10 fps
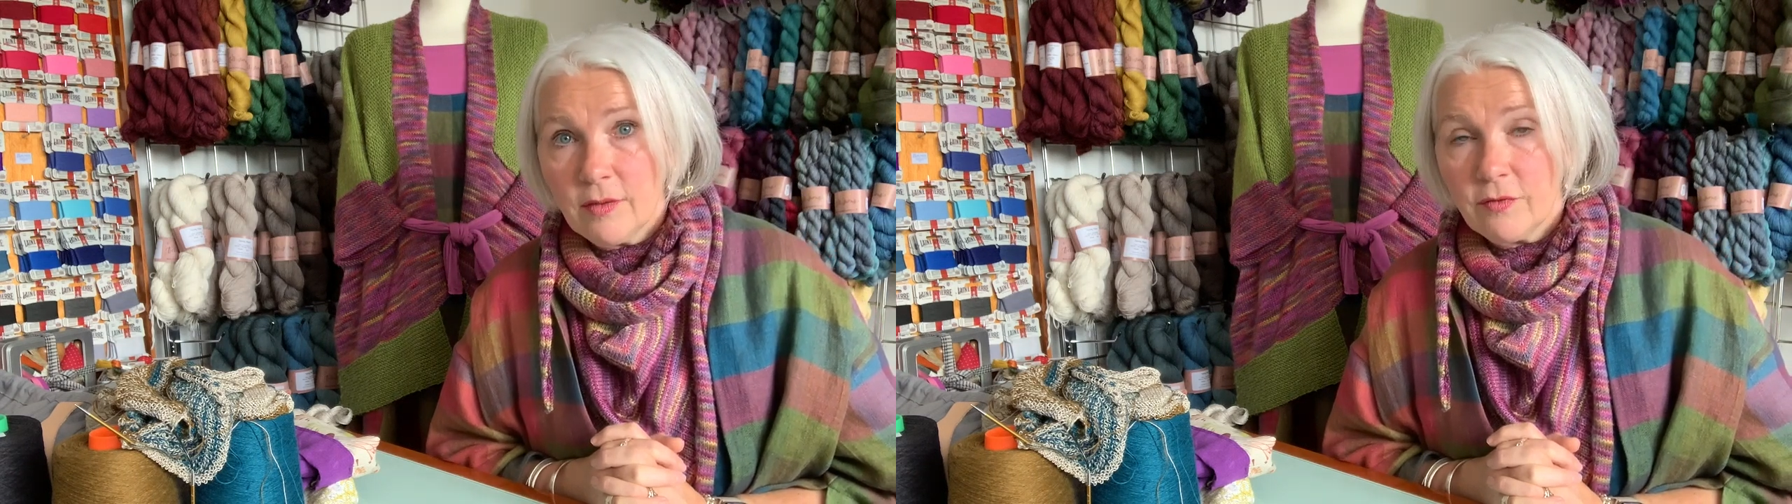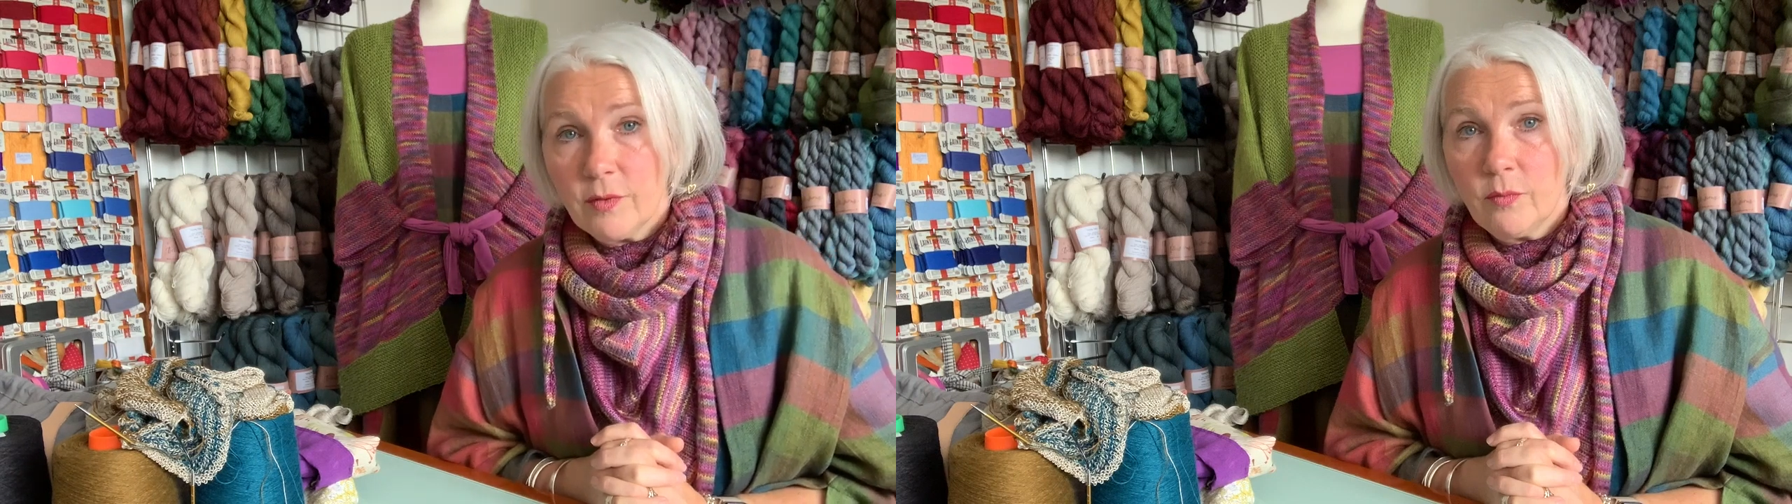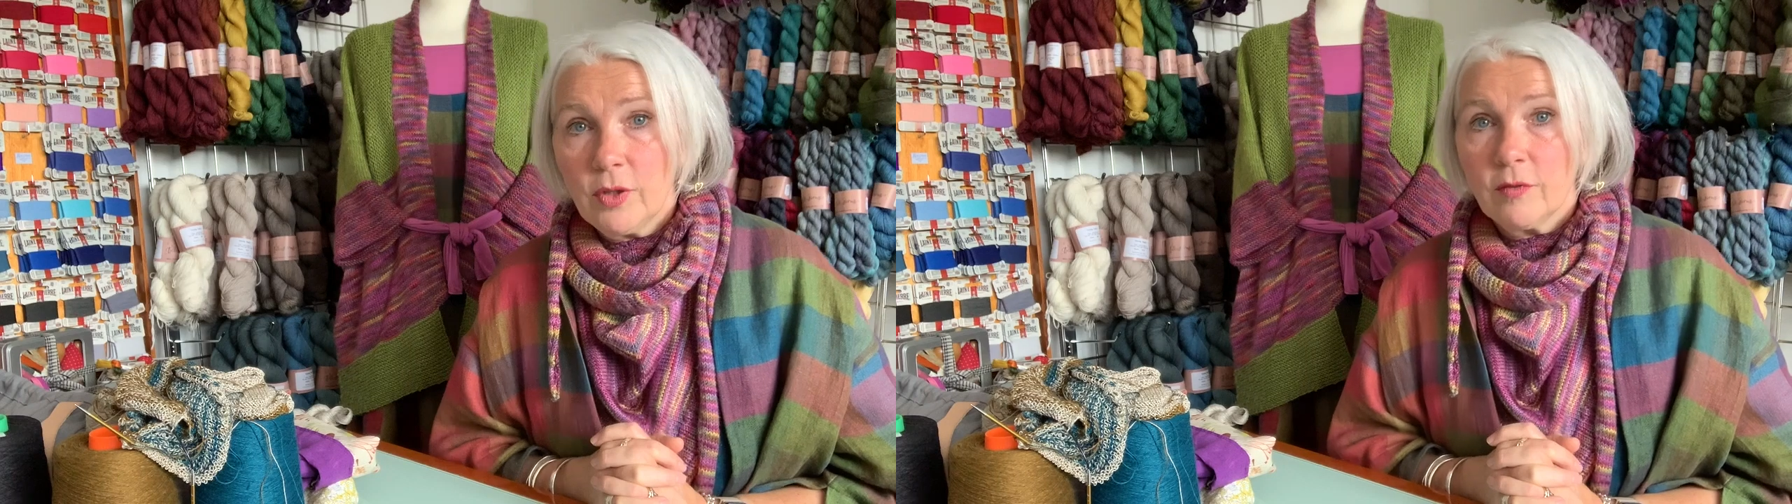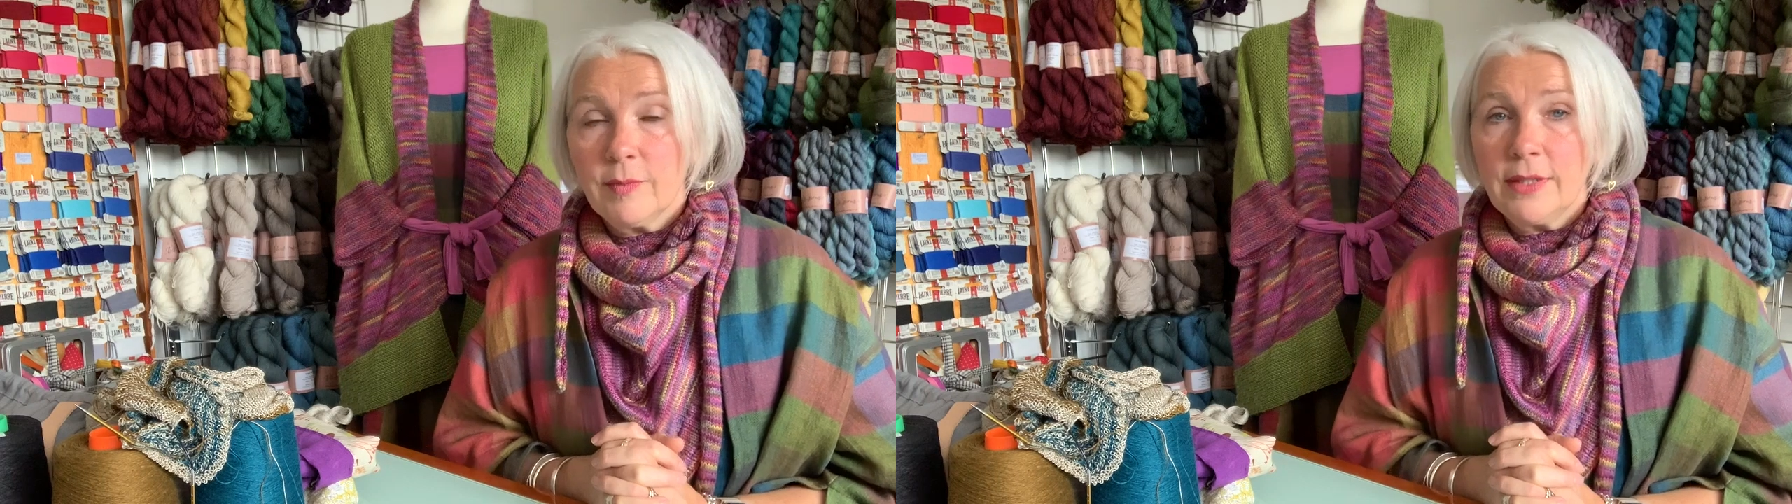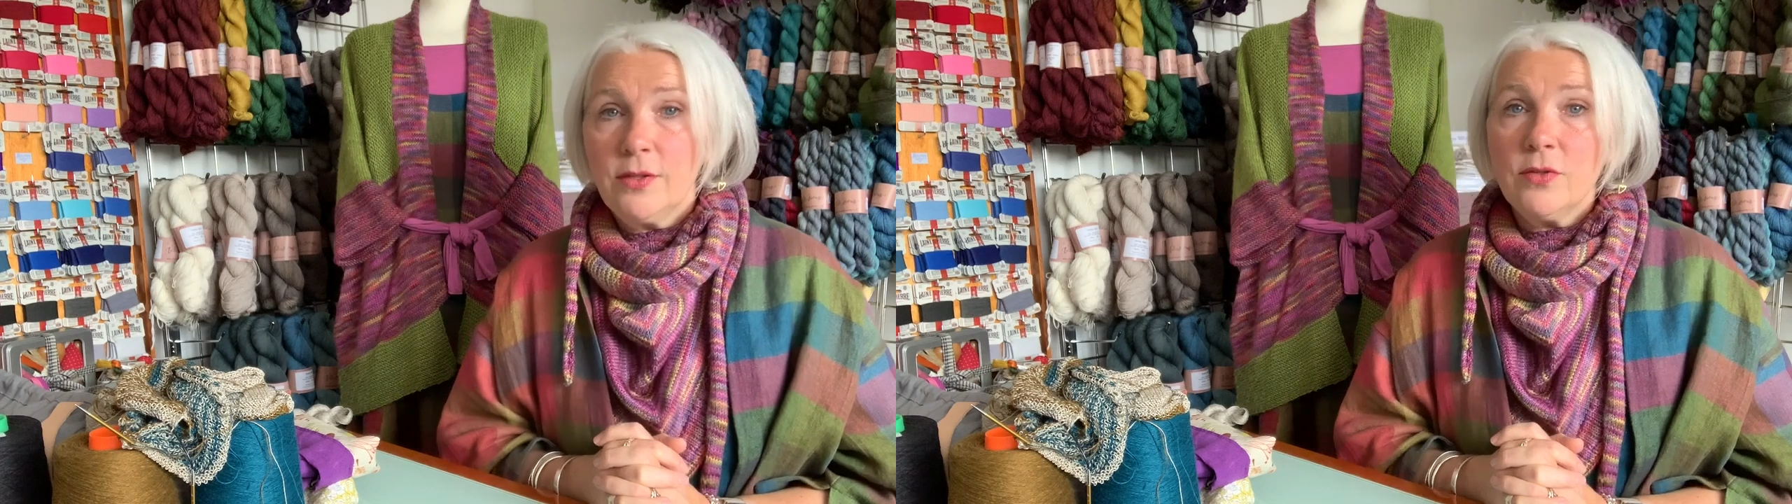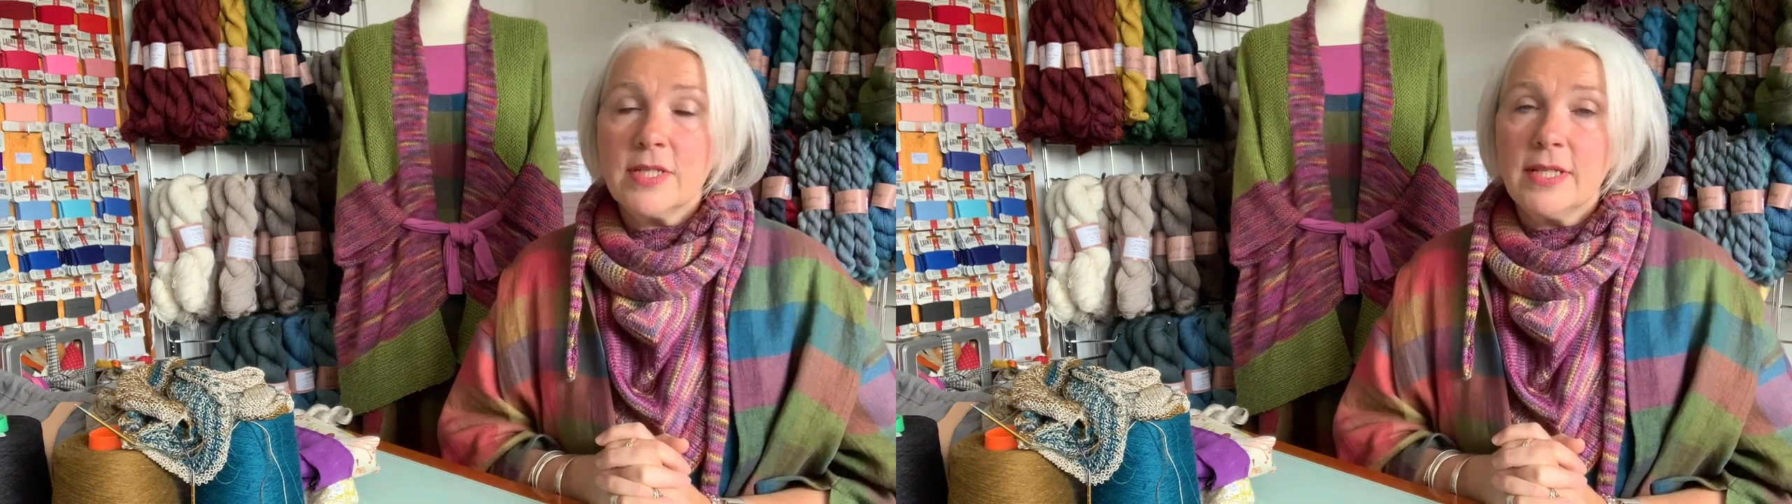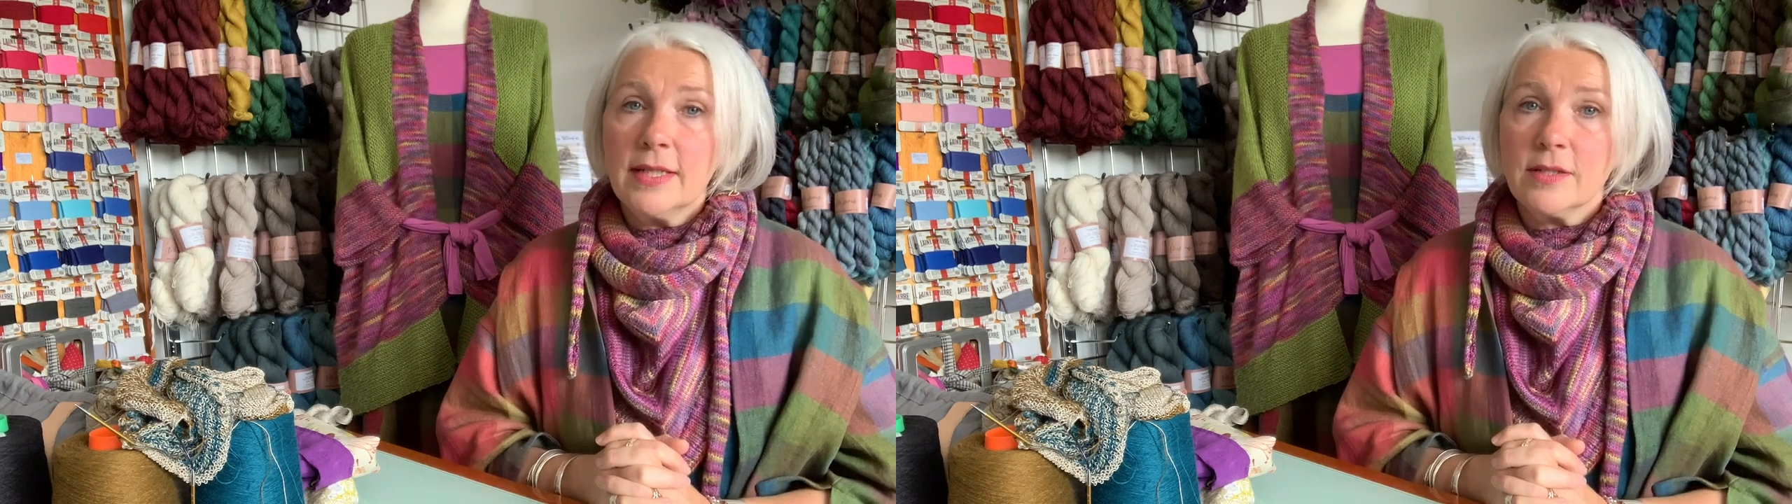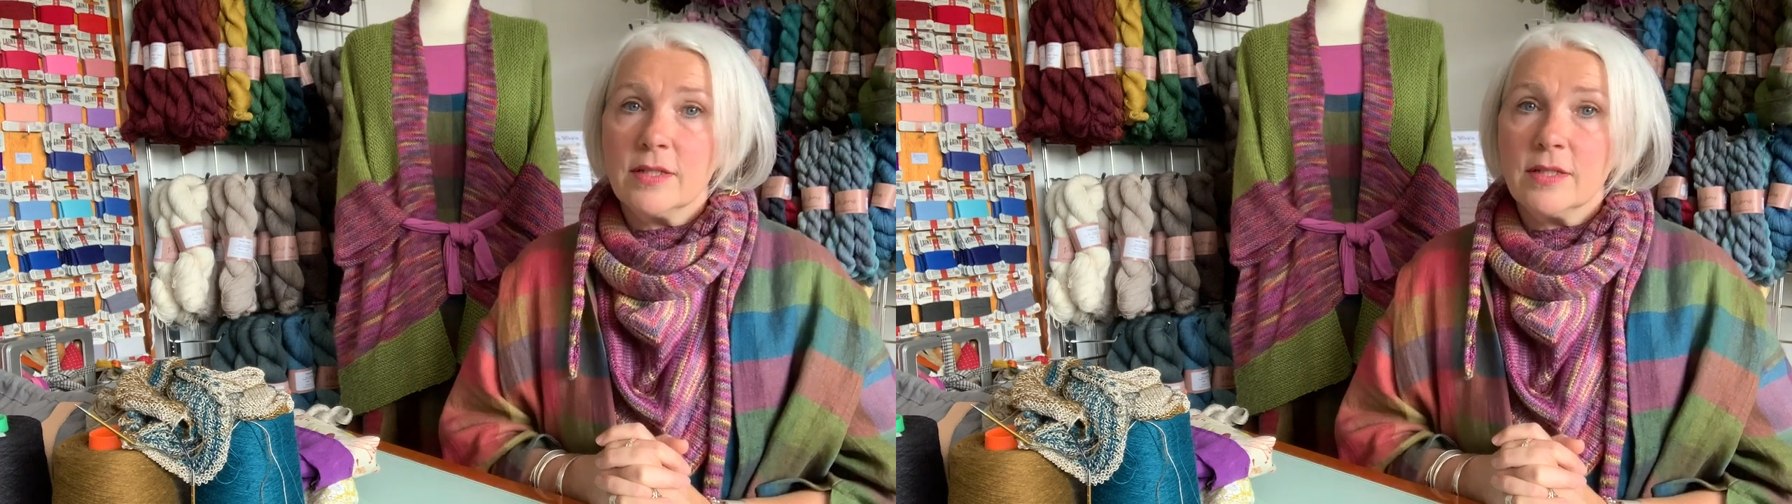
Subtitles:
from one of my newsletter